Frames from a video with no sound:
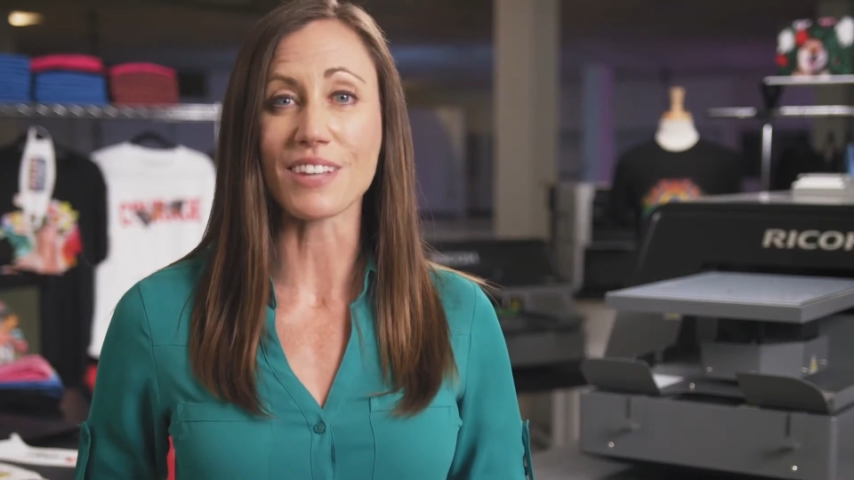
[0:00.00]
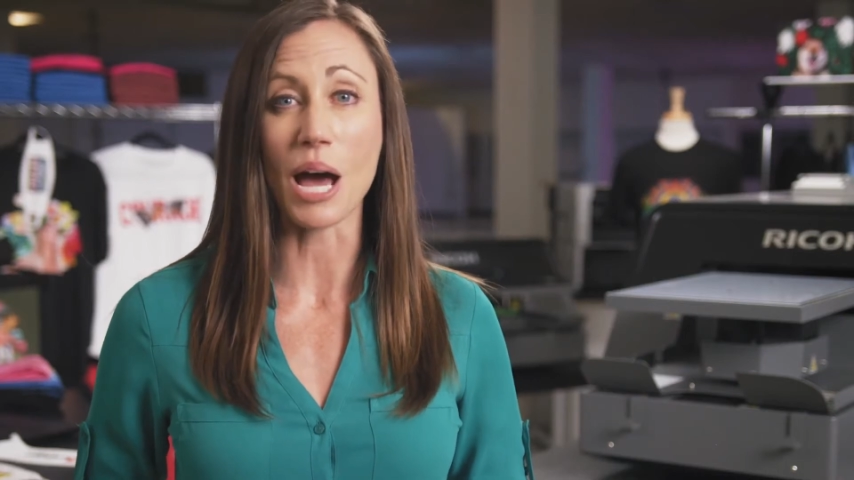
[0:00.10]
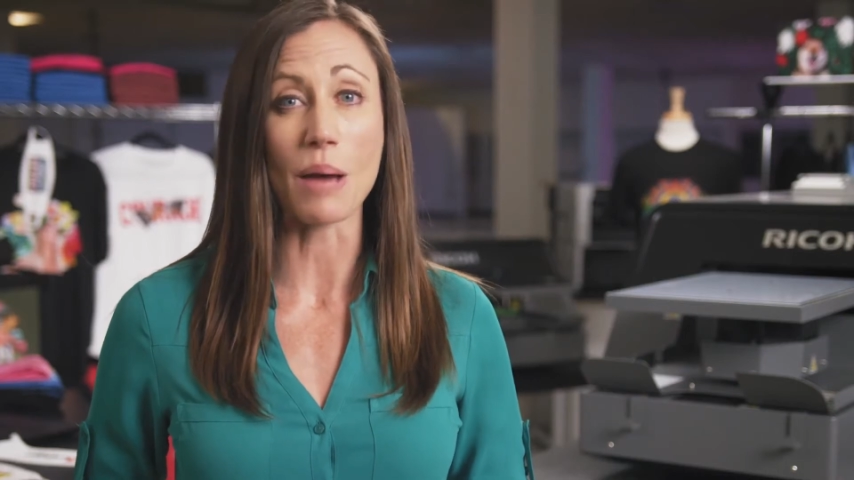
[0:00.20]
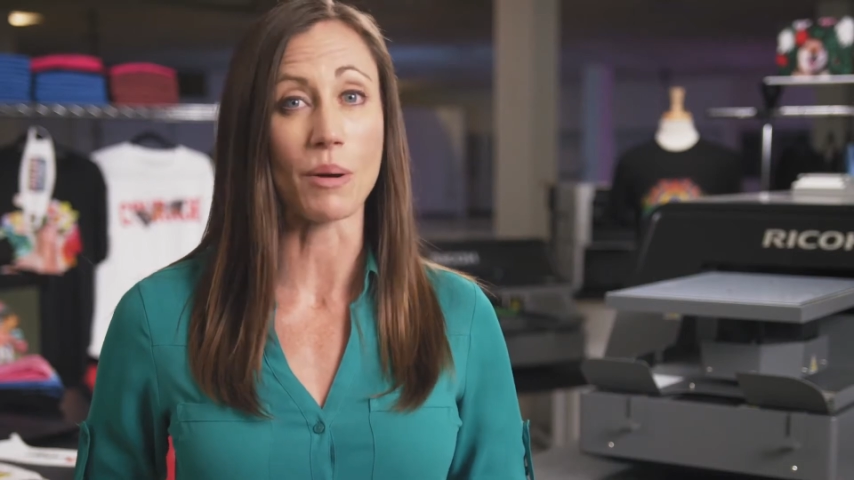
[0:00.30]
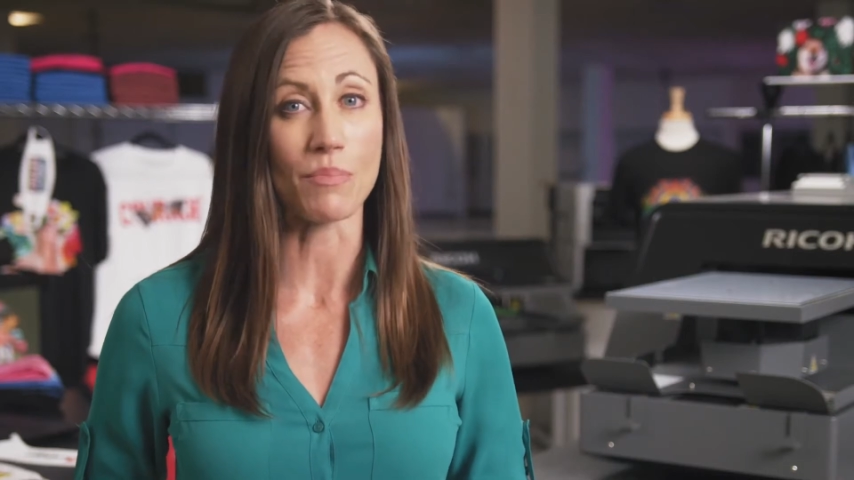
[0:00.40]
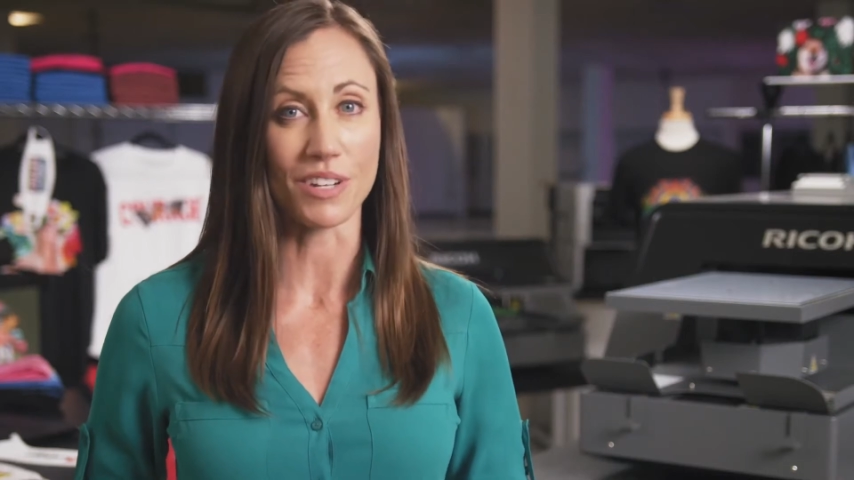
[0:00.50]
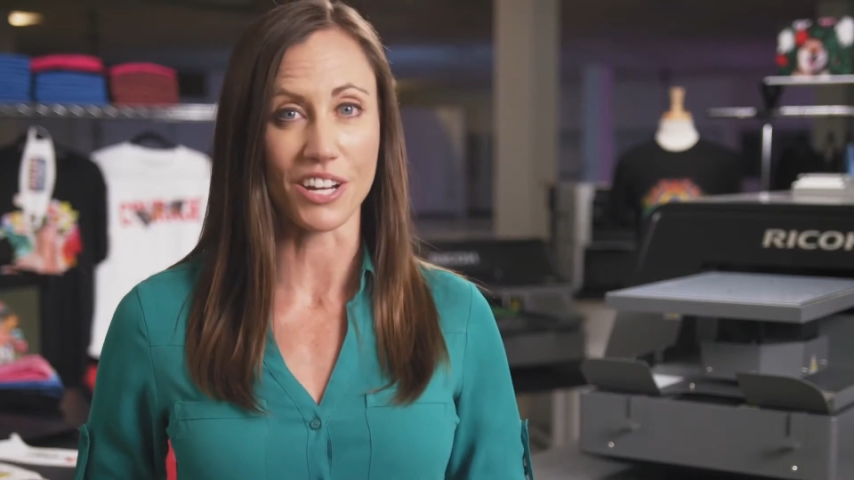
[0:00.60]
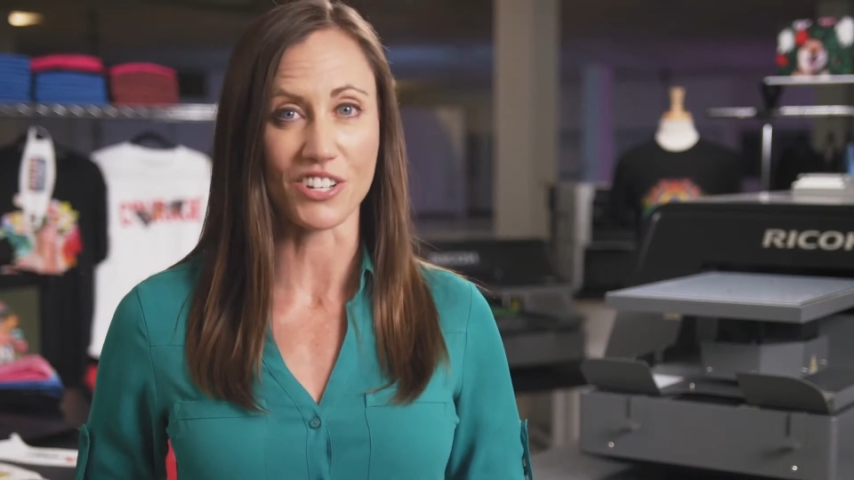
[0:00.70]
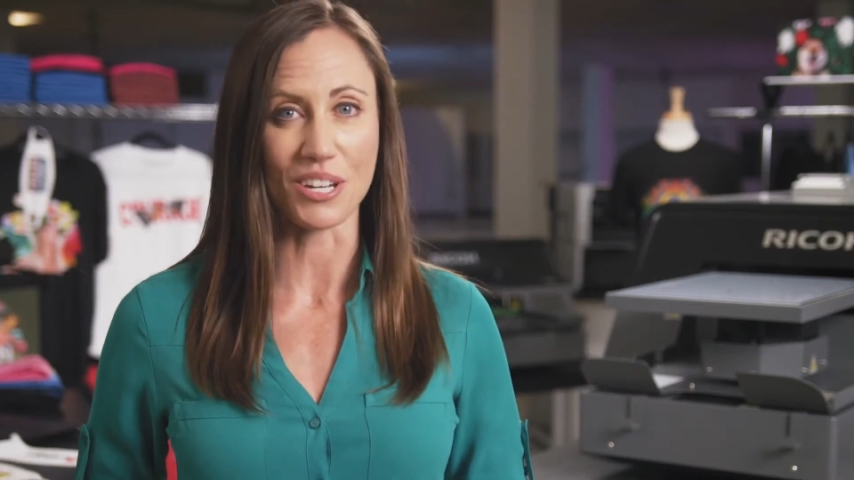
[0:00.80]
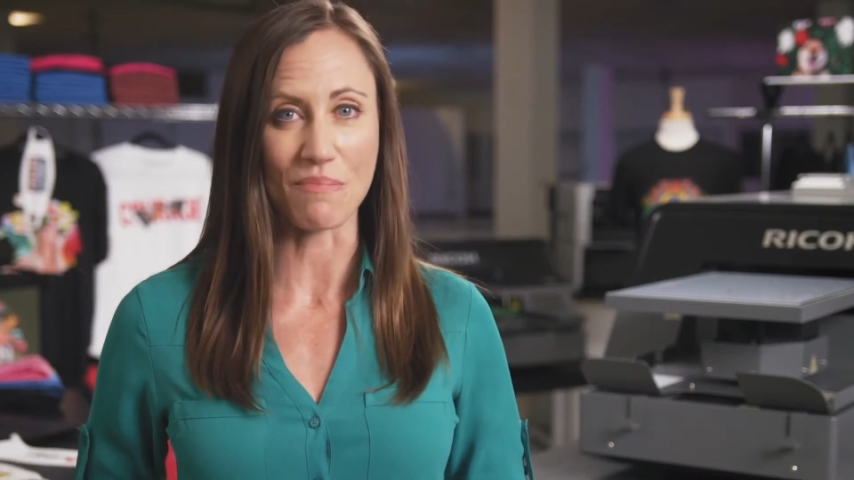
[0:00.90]
time on
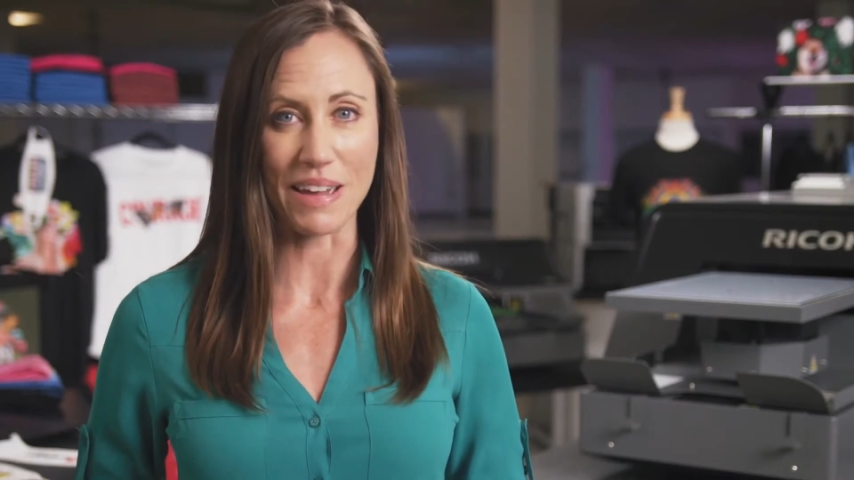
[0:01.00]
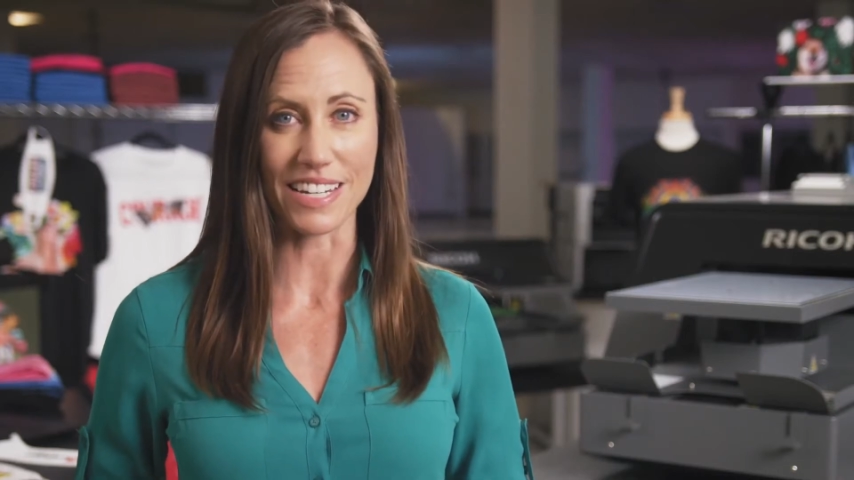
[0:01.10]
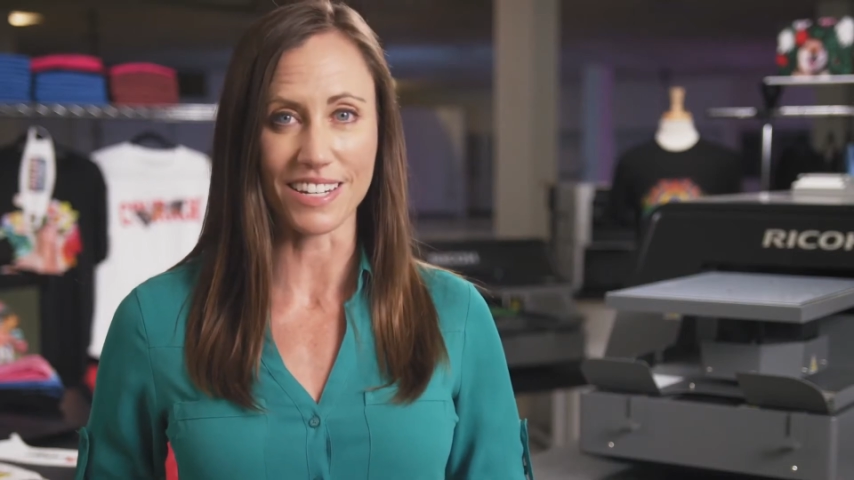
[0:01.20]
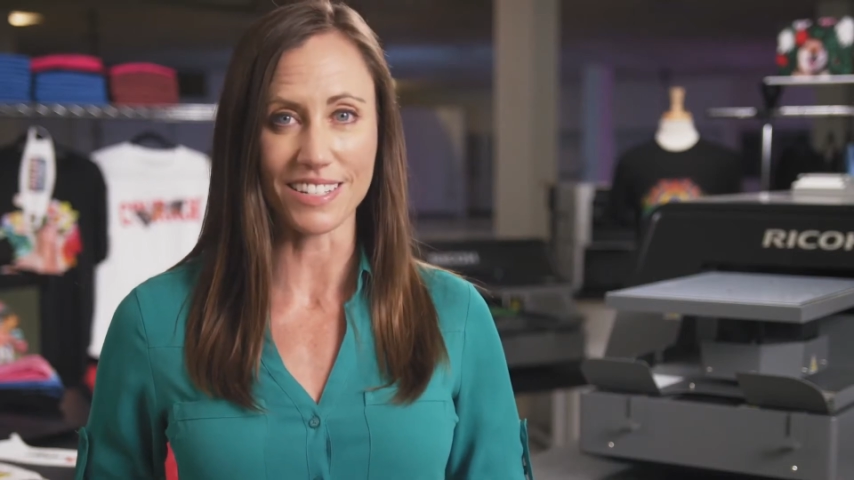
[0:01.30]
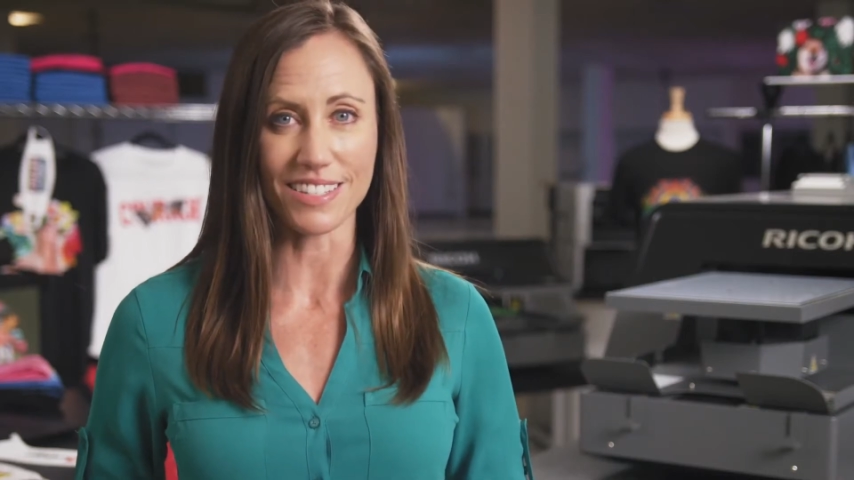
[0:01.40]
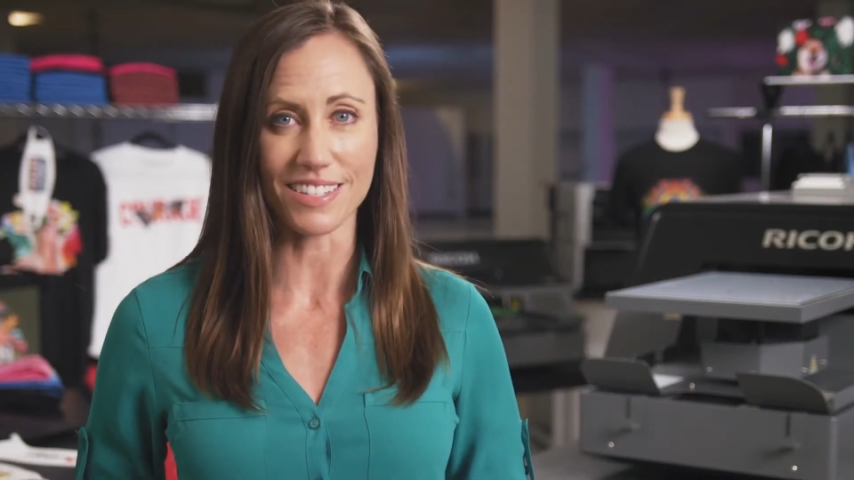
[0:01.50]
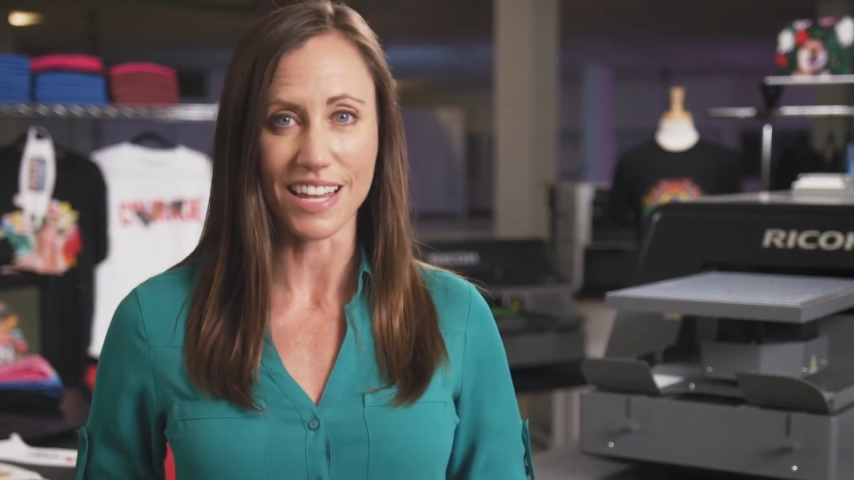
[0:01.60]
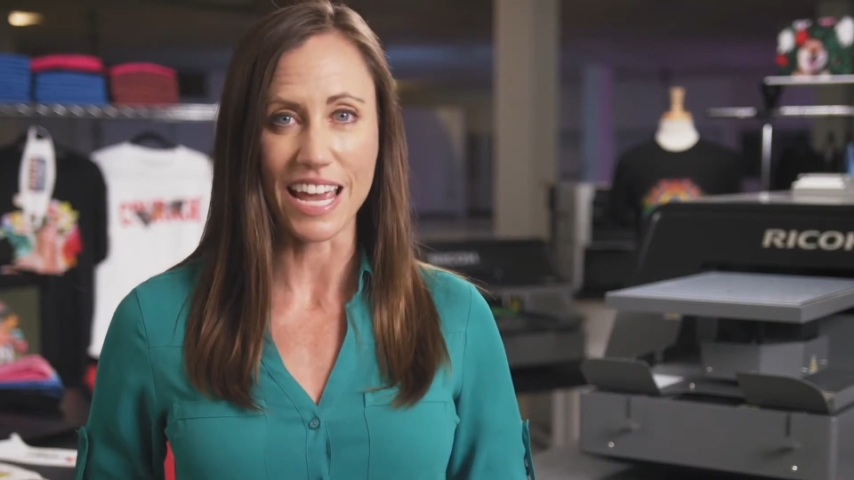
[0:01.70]
production and maintenance